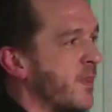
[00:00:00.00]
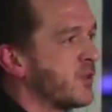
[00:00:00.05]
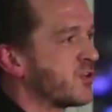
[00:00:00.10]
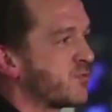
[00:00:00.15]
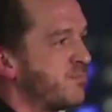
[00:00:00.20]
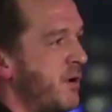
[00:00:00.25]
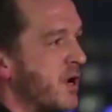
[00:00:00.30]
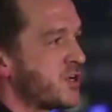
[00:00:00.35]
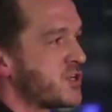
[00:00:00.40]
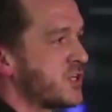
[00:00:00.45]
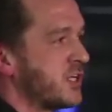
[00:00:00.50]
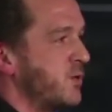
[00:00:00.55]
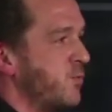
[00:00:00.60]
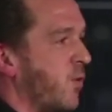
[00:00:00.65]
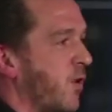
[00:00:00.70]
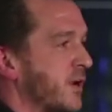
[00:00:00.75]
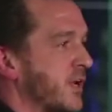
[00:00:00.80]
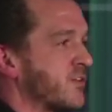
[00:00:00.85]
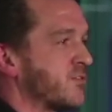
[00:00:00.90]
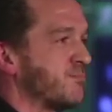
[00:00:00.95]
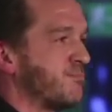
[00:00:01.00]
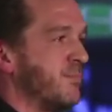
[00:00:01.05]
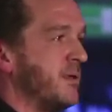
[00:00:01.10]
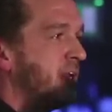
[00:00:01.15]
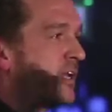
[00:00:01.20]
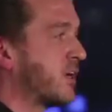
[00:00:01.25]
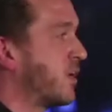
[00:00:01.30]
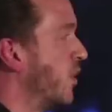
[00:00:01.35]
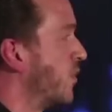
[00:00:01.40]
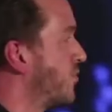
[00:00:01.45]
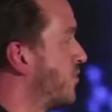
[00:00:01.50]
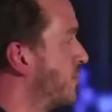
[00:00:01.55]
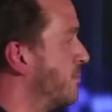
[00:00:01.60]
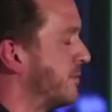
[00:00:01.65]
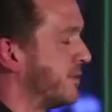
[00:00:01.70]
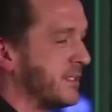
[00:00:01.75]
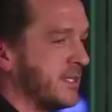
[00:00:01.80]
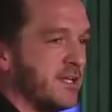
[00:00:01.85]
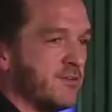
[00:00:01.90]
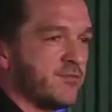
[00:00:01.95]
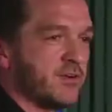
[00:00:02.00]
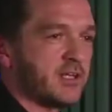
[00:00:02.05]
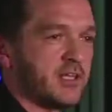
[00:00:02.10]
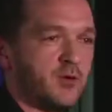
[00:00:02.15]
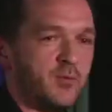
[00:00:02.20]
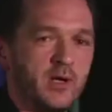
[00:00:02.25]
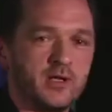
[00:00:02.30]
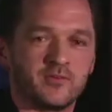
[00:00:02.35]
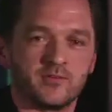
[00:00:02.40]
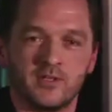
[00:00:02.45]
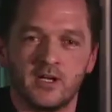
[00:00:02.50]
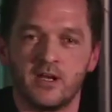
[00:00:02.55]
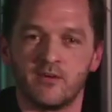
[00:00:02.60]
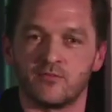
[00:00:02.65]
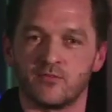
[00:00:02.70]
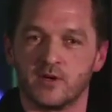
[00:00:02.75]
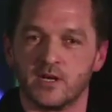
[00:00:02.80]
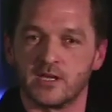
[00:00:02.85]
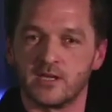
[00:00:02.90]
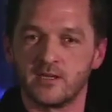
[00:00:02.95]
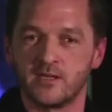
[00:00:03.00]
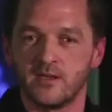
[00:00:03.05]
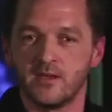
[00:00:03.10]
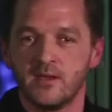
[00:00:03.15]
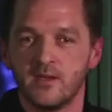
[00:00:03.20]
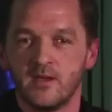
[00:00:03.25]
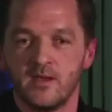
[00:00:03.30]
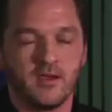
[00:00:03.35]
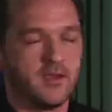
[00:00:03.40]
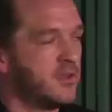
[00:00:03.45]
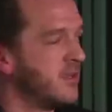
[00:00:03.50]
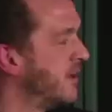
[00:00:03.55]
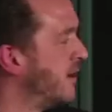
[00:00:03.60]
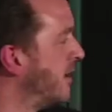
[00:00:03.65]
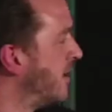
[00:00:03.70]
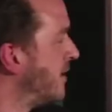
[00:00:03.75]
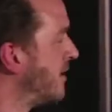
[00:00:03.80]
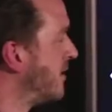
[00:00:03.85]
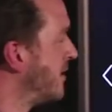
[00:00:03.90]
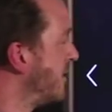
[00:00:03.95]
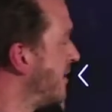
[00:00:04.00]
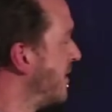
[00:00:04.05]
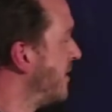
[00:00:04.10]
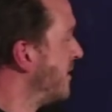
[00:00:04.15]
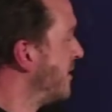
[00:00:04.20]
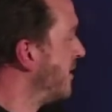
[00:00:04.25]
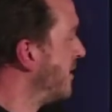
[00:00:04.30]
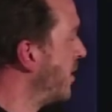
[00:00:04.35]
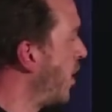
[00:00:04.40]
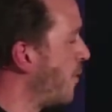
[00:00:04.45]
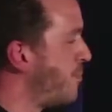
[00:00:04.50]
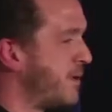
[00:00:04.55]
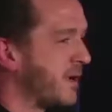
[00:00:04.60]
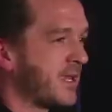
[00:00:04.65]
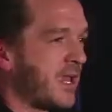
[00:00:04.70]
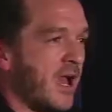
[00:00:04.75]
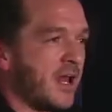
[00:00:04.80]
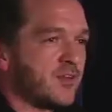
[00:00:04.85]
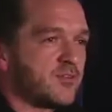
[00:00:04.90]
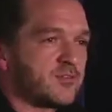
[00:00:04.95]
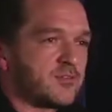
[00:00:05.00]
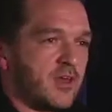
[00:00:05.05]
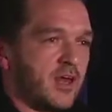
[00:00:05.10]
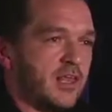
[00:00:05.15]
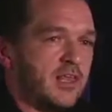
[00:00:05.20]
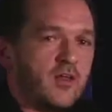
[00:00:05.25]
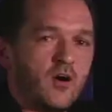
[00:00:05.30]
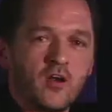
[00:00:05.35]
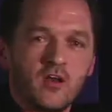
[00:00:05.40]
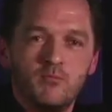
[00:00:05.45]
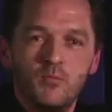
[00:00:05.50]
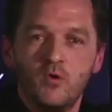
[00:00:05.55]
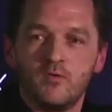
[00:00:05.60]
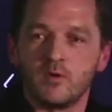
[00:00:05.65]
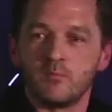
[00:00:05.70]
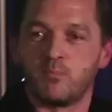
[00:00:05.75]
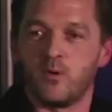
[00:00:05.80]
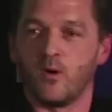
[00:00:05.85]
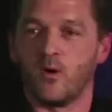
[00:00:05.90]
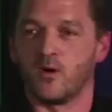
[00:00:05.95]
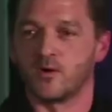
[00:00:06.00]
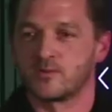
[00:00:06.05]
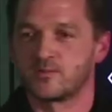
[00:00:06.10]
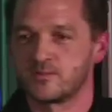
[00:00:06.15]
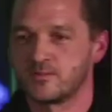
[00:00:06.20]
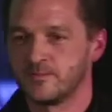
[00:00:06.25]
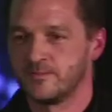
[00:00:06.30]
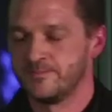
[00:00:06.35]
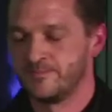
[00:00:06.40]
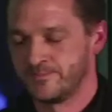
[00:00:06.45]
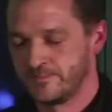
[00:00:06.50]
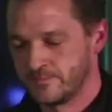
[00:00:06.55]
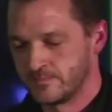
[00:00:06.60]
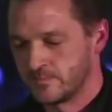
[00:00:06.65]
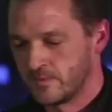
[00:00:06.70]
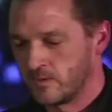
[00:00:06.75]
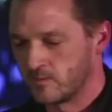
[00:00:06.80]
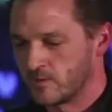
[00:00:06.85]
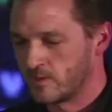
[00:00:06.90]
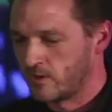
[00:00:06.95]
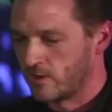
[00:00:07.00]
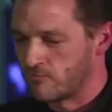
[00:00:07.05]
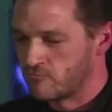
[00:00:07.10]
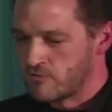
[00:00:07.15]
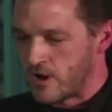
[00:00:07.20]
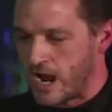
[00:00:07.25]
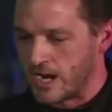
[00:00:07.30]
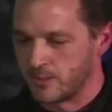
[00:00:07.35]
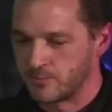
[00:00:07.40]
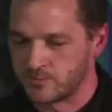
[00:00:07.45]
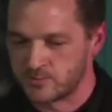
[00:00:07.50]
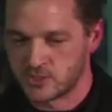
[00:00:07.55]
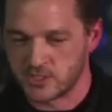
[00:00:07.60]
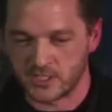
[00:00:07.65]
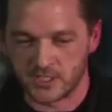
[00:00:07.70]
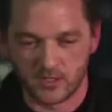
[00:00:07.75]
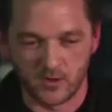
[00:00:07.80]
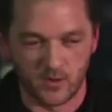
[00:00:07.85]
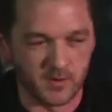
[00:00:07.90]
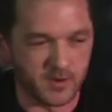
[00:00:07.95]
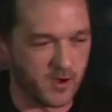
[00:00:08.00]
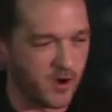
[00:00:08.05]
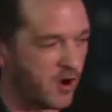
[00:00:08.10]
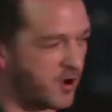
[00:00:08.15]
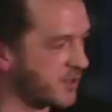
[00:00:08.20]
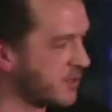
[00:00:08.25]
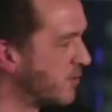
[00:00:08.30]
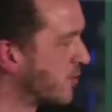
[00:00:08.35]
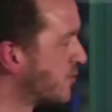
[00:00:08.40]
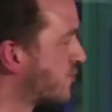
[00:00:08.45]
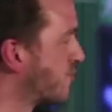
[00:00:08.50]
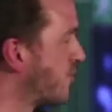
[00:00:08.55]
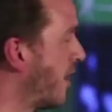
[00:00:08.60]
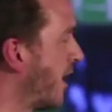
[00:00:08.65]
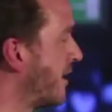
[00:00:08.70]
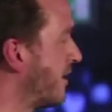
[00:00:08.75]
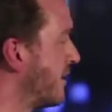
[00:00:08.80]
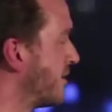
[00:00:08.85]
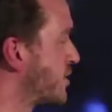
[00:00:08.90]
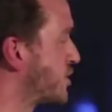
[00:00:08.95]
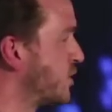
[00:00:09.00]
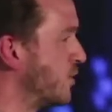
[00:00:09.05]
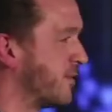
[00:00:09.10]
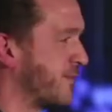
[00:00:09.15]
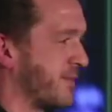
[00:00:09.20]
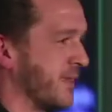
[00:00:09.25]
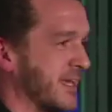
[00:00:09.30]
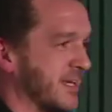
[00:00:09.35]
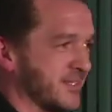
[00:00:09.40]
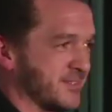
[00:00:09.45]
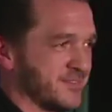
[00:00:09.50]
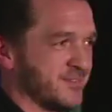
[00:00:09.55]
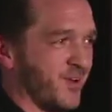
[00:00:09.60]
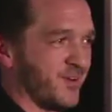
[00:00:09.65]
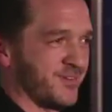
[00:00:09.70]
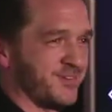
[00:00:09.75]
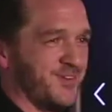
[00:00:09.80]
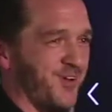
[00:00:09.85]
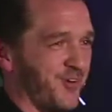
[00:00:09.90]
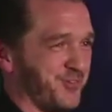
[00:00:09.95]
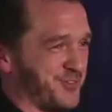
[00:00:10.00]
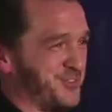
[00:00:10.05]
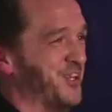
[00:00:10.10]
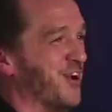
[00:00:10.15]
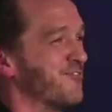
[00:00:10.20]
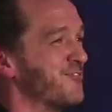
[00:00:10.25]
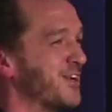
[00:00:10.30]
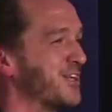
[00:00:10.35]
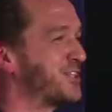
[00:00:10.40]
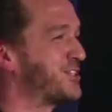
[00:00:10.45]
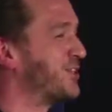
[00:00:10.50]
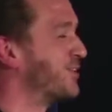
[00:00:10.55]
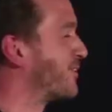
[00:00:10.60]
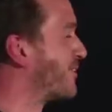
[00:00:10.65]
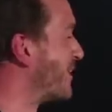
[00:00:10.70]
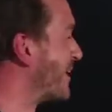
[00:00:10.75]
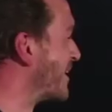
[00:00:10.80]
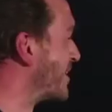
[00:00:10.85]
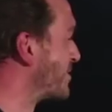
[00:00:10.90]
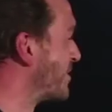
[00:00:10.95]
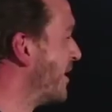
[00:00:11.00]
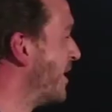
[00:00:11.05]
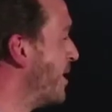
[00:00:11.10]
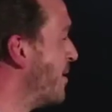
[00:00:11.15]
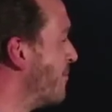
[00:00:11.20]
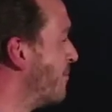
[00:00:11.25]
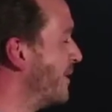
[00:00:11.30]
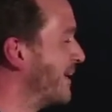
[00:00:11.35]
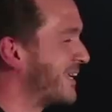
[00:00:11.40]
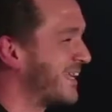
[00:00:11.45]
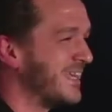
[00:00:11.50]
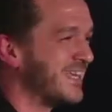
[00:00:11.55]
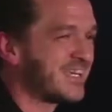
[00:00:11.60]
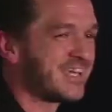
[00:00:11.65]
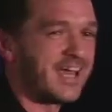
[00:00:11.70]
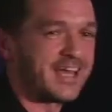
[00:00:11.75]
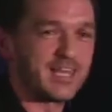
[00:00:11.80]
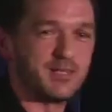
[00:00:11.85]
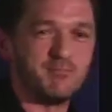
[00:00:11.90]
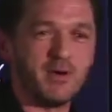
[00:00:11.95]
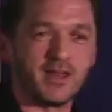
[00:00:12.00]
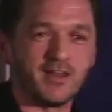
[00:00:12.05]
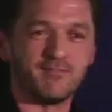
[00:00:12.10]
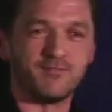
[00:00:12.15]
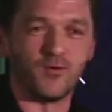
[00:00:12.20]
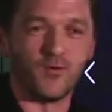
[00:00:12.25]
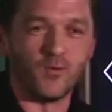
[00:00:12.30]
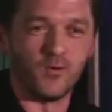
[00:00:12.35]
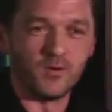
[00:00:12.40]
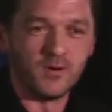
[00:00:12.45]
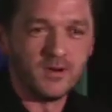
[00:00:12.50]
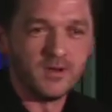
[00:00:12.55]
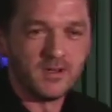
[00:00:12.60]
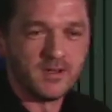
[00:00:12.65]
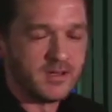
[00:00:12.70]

especially one that's been accustomed to delivering the way it's delivering, you're up against a lot of moving parts. There's a lot of random shit going on, and you're trying to shoot things. Not really shoot things, but you get the metaphor.